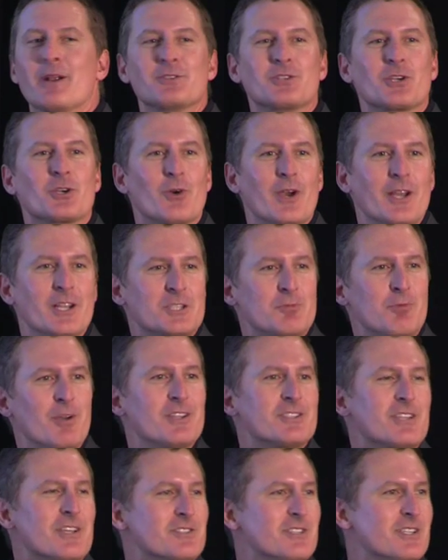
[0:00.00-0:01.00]
it was a great
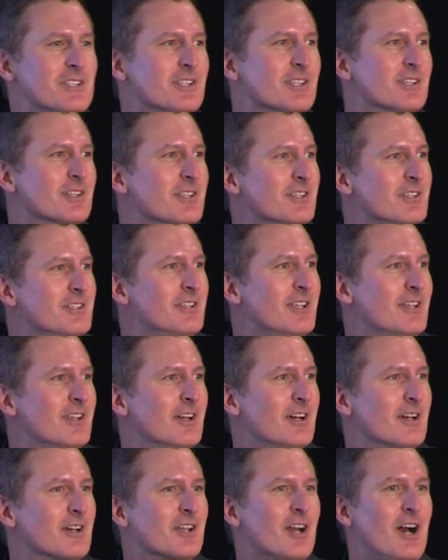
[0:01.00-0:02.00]
experience. I was in
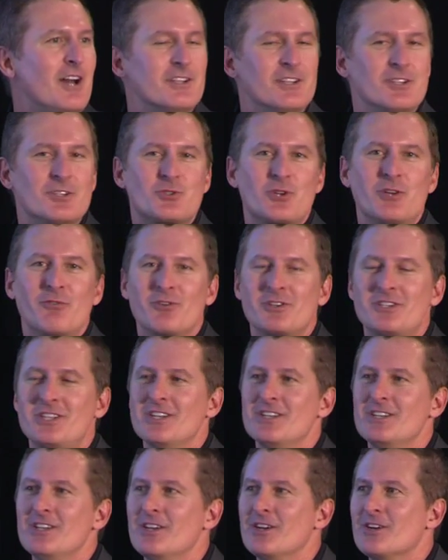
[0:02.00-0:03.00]
the cotton industry for
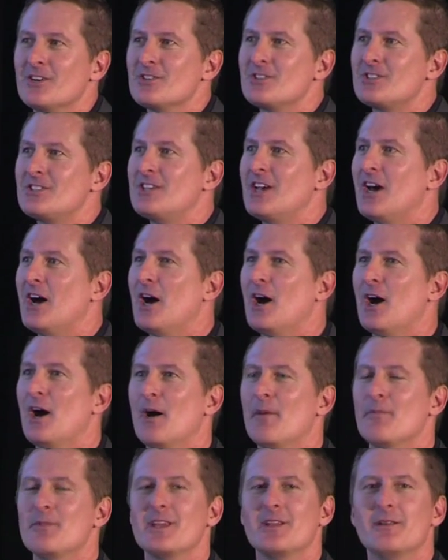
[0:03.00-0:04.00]
10 years.
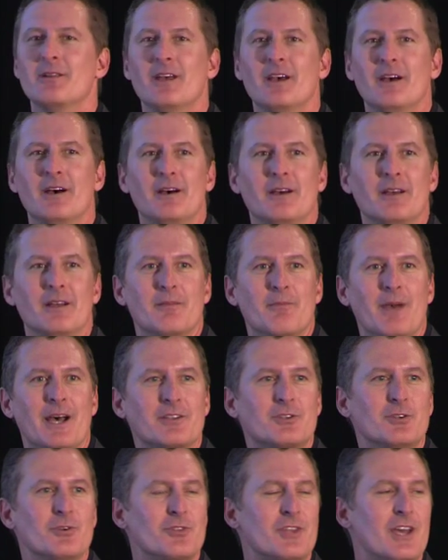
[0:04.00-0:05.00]
Then in
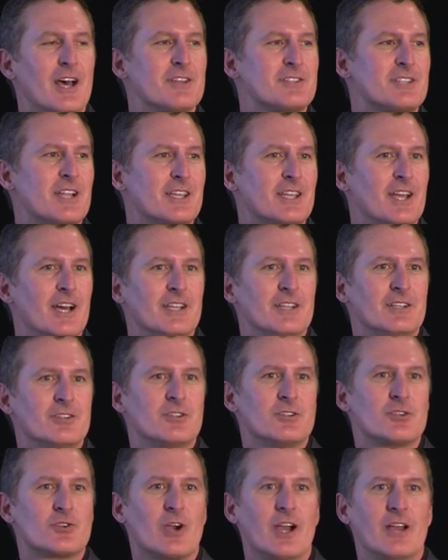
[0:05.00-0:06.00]
about 2000, I got into
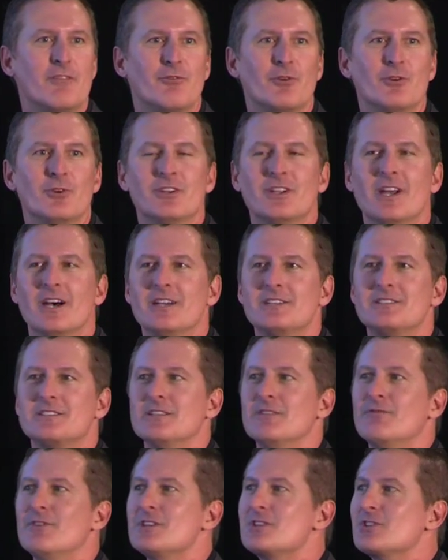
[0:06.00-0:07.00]
the dried fruit and nuts
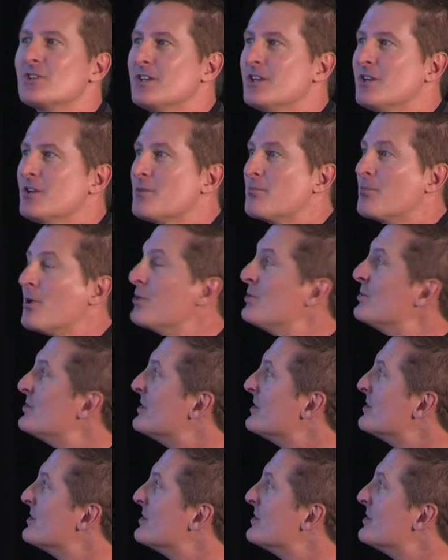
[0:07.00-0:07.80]
and eventually into the produce